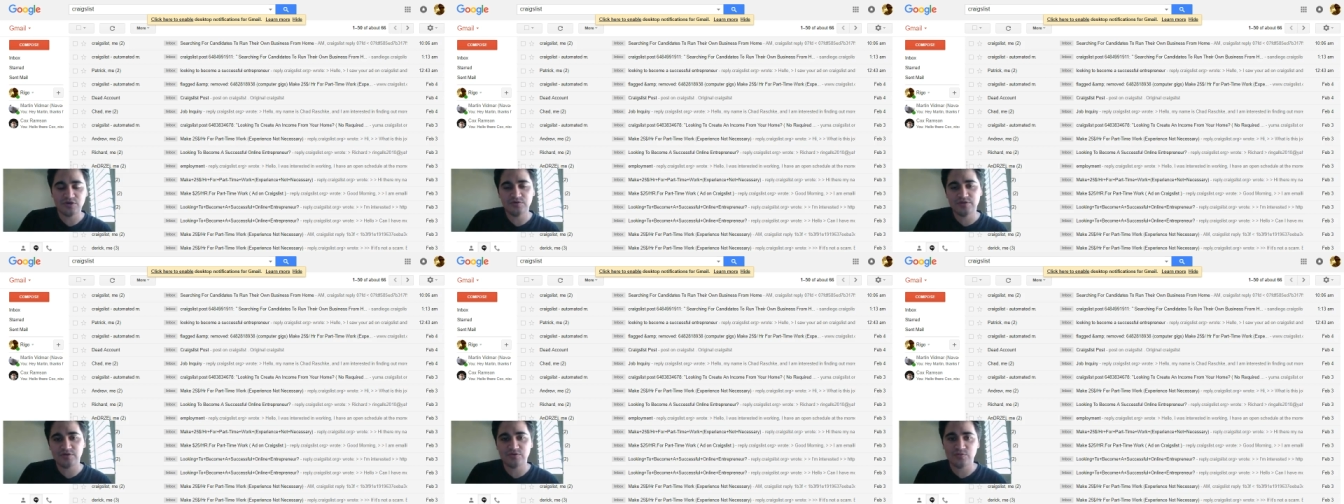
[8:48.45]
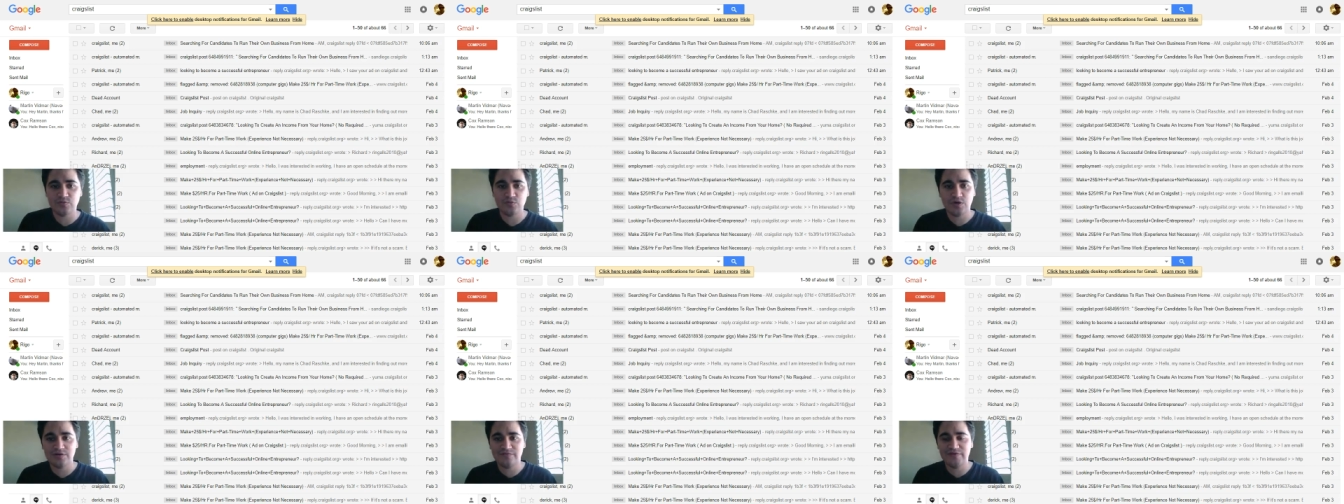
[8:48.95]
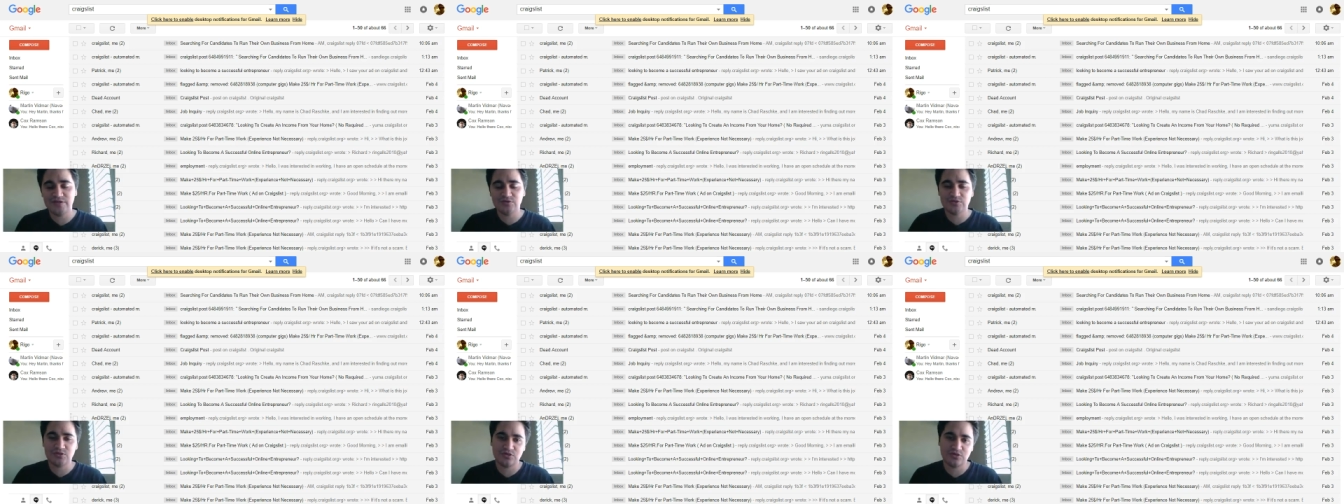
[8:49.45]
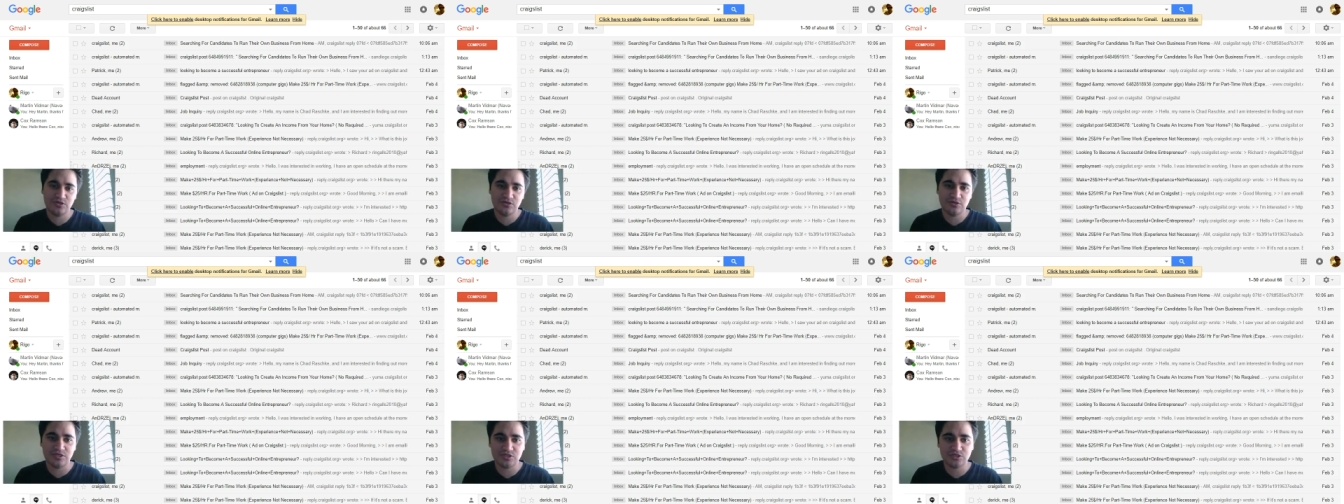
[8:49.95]
Then what videos are you
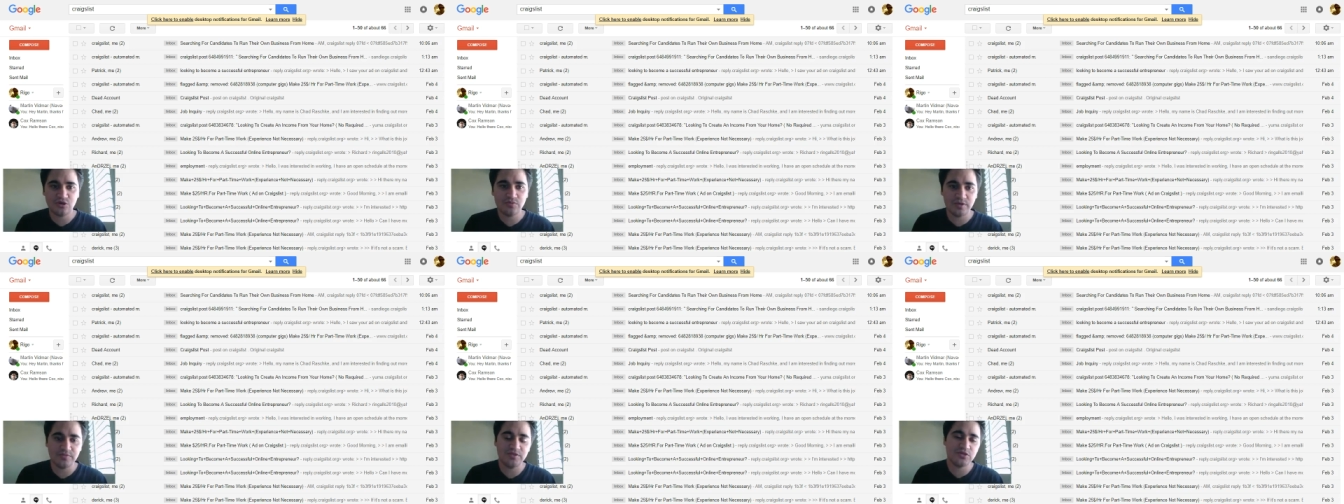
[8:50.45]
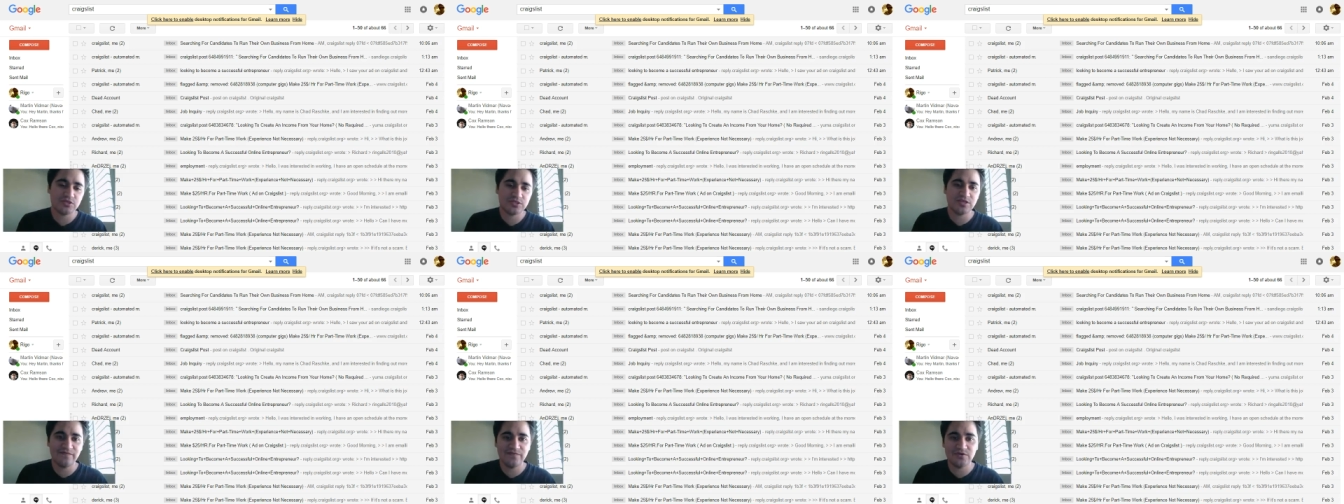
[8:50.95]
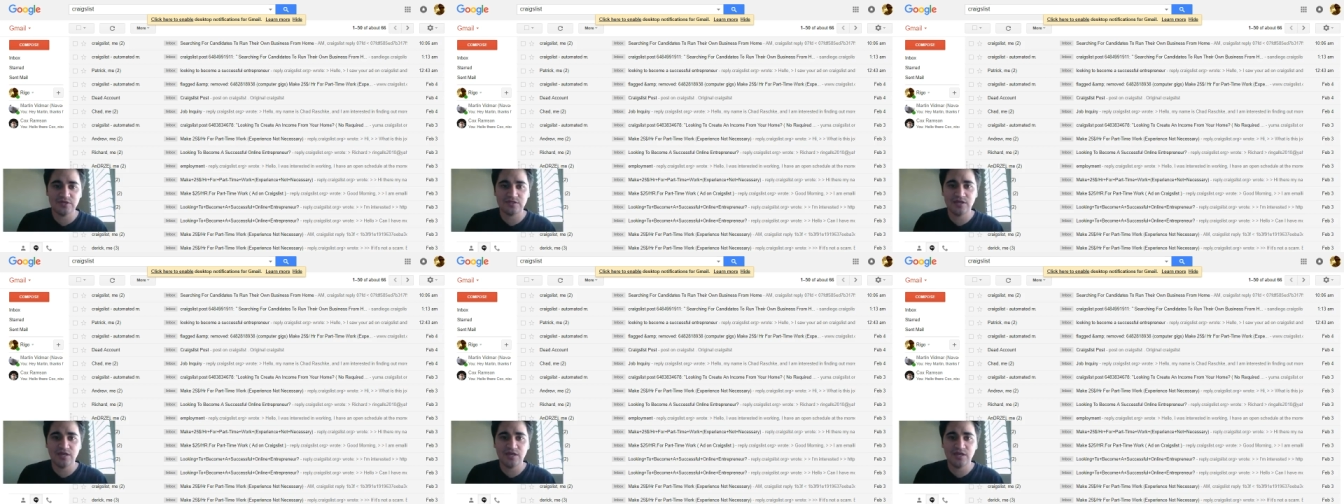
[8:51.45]
going to show them? I mean, there's stuff you can